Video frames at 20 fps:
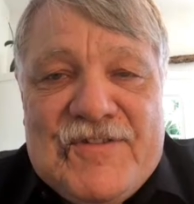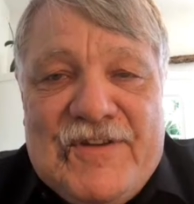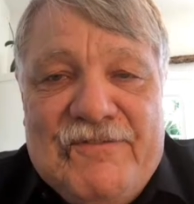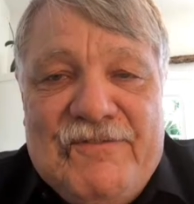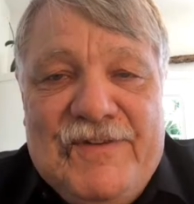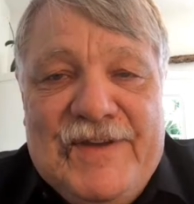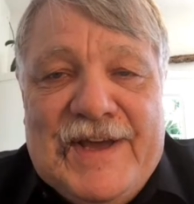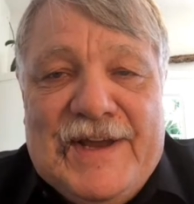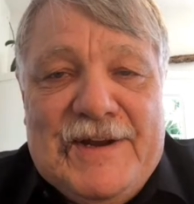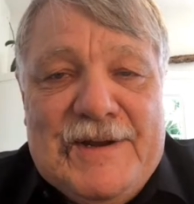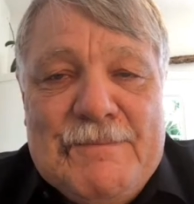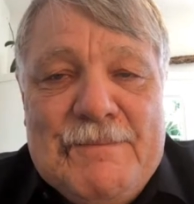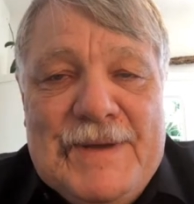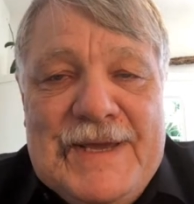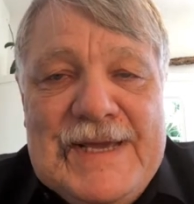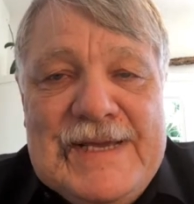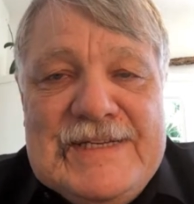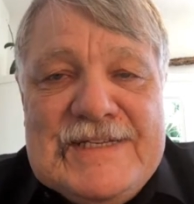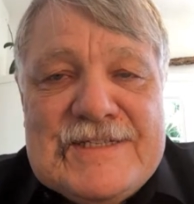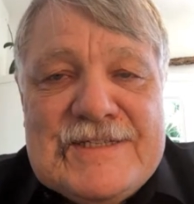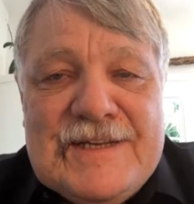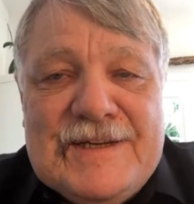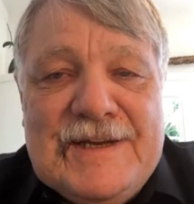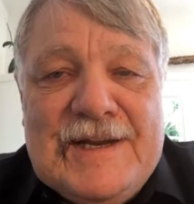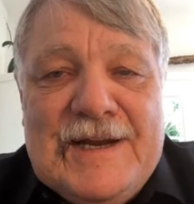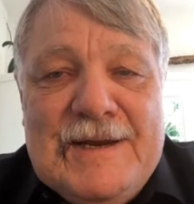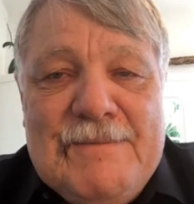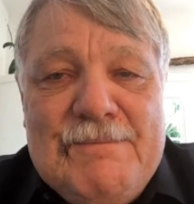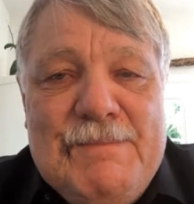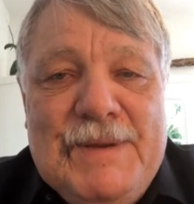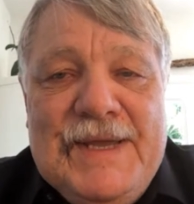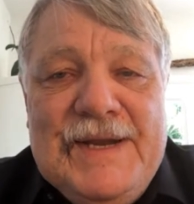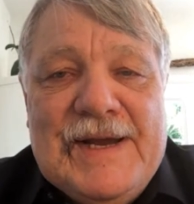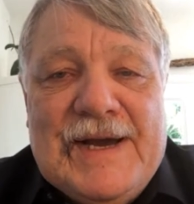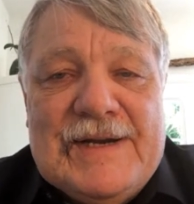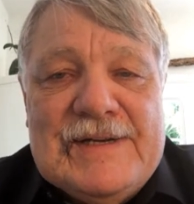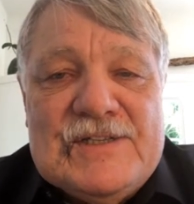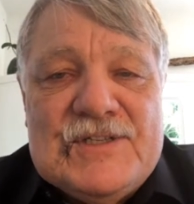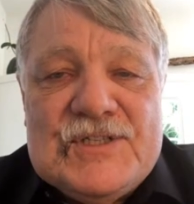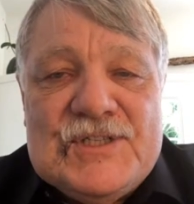us in Vietnamese, and then he beat
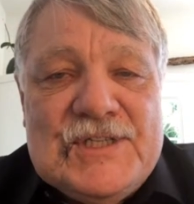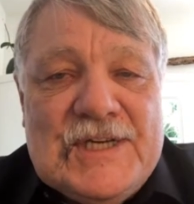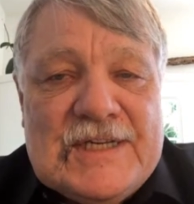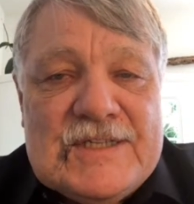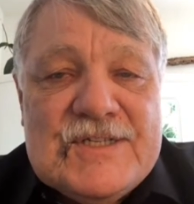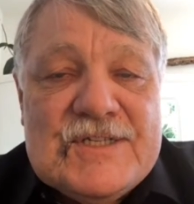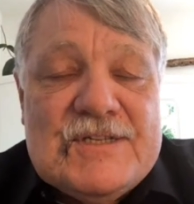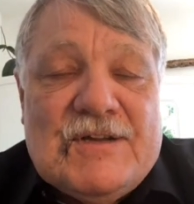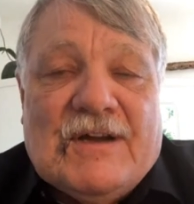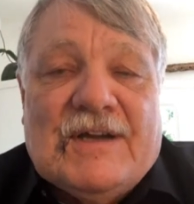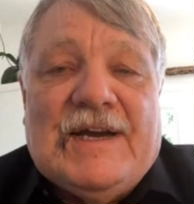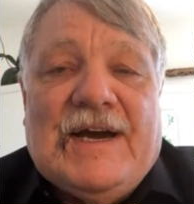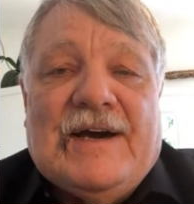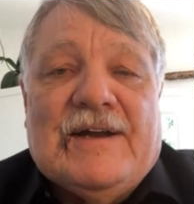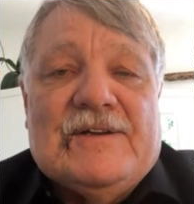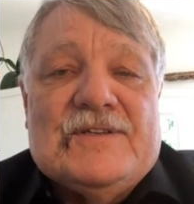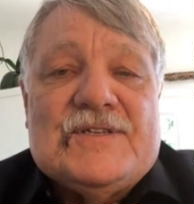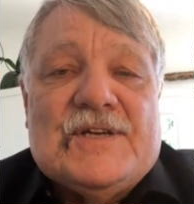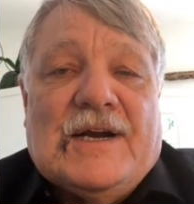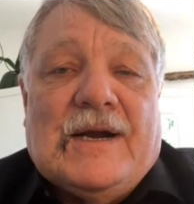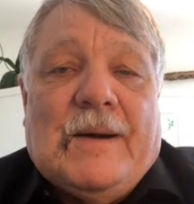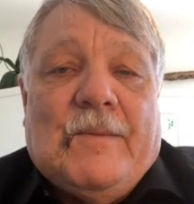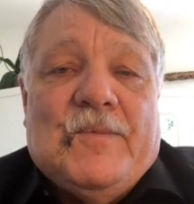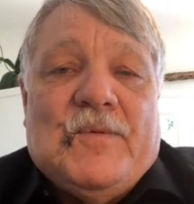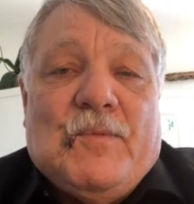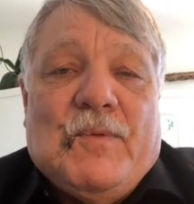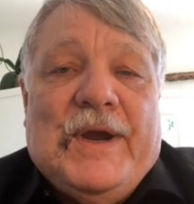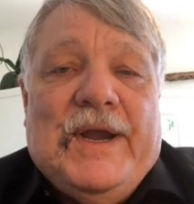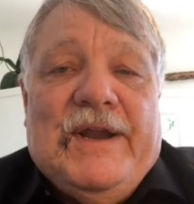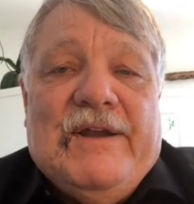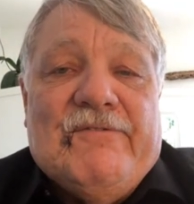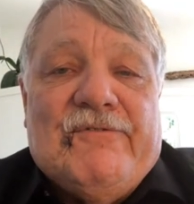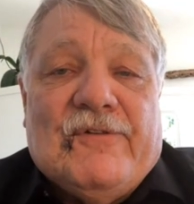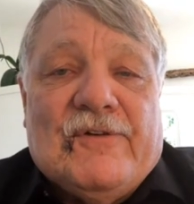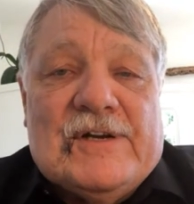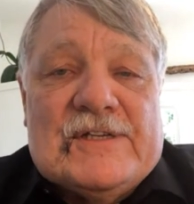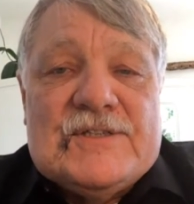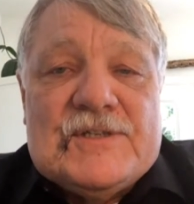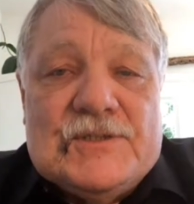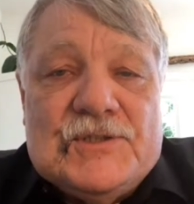on his chest, stuck out his arms, waiting
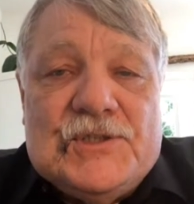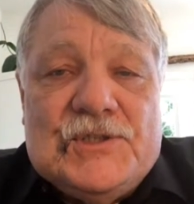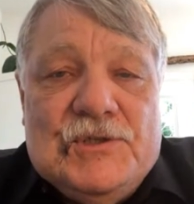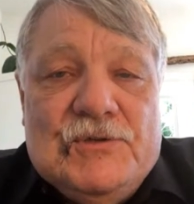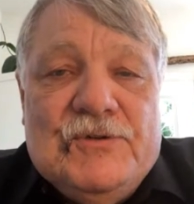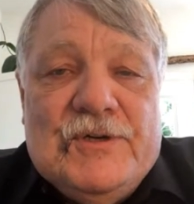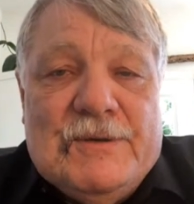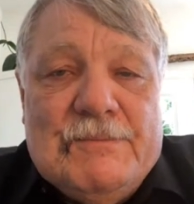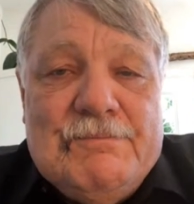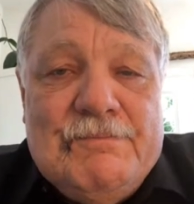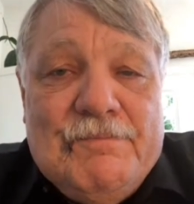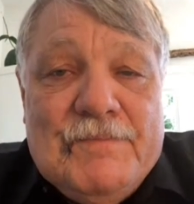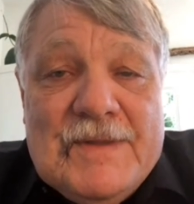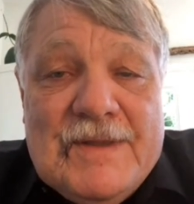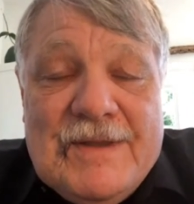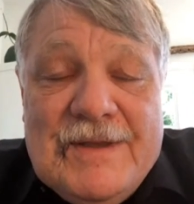for us to shoot him.